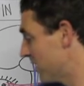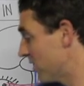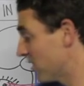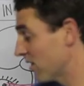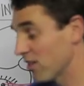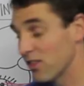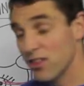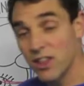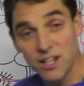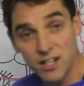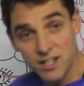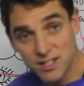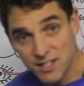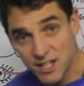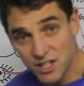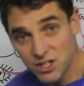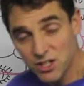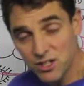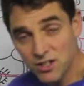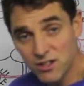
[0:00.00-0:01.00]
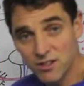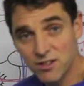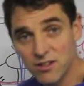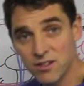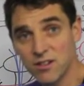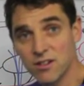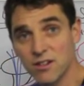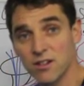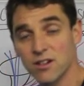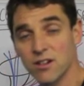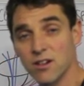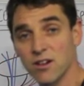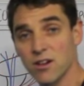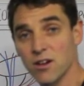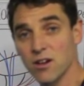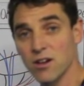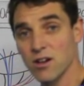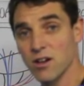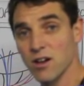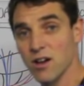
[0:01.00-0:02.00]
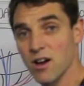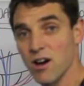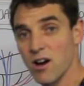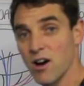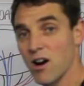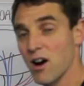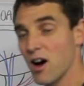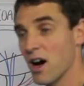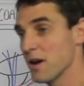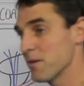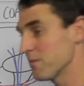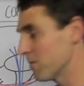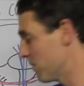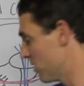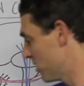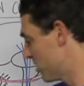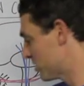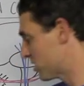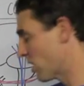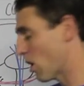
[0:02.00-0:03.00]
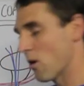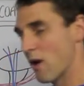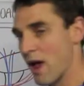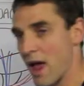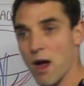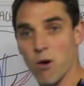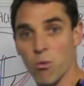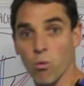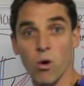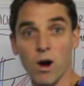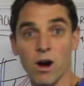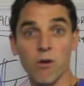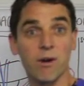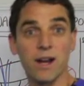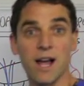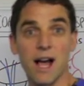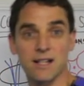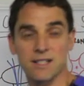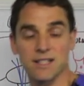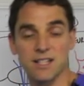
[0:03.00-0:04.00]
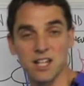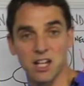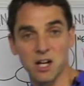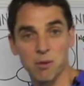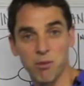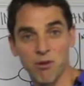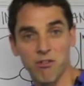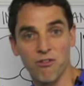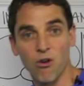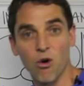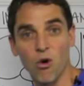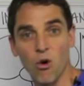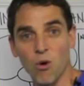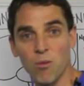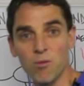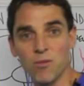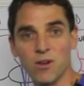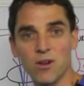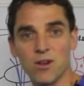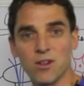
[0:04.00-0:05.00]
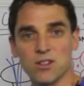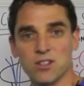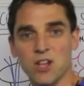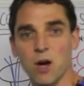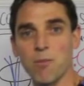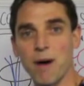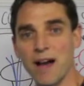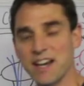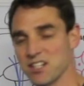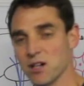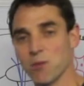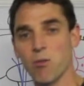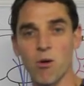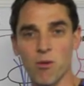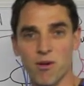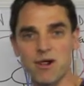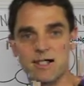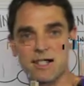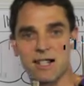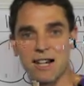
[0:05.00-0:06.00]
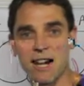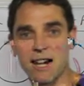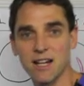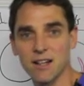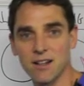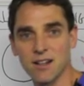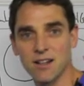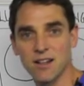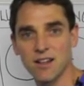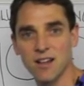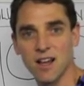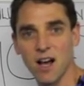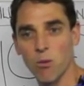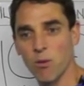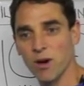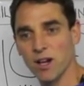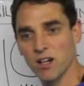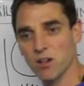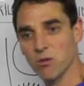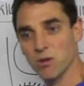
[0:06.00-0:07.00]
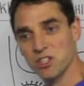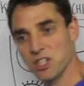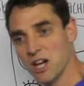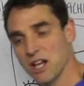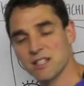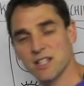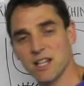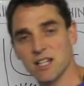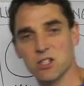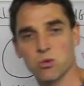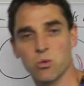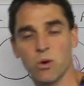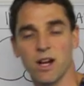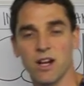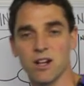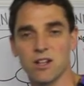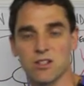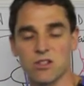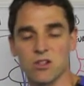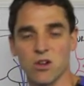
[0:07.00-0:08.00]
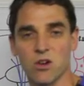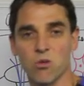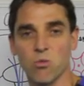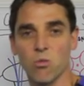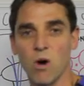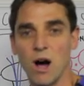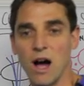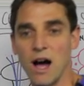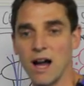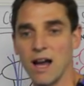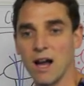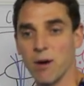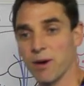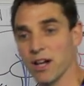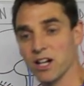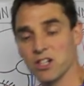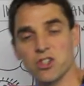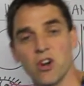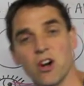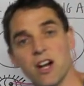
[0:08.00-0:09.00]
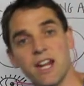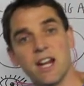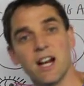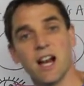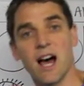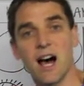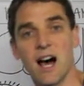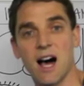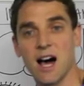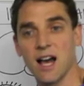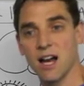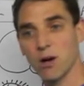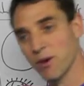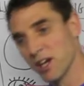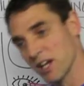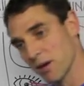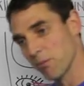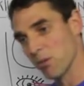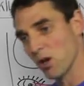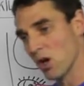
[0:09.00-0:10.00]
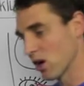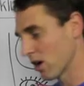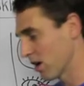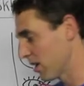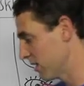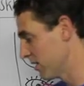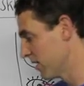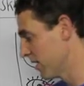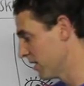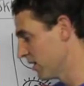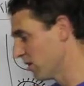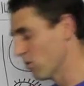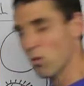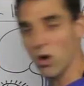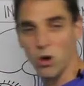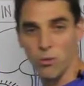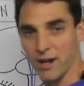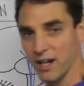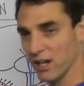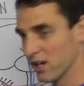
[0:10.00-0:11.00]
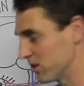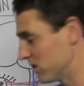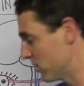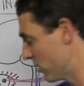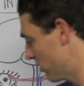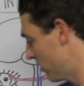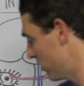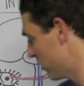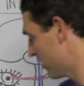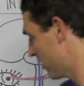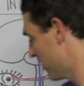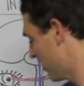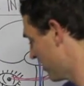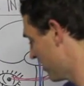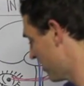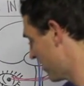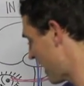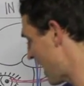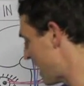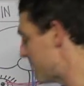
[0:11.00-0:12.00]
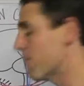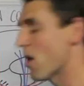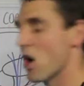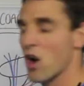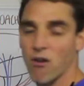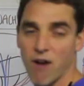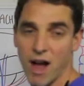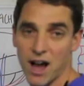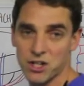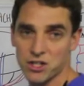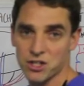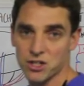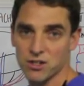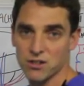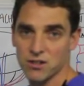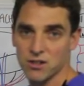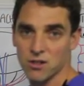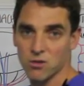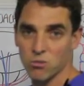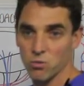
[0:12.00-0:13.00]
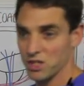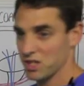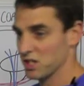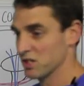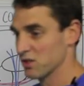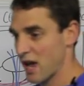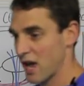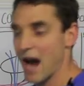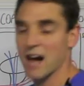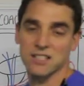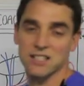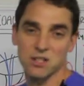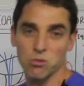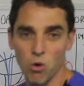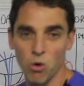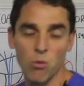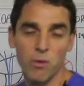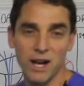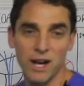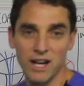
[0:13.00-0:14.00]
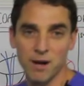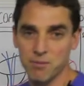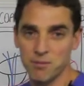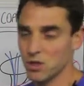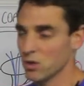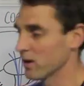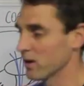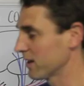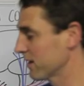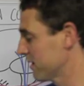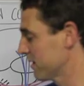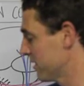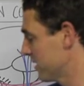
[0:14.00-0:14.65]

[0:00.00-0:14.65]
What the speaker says: The decision, all right, so what are we actually going to perform? So based on what we're seeing, are we going to adjust our swing in a certain way? Are we going to try and hit it hard? Are we going to block it? What are we going to do? And motor action, which is actually what we end up doing.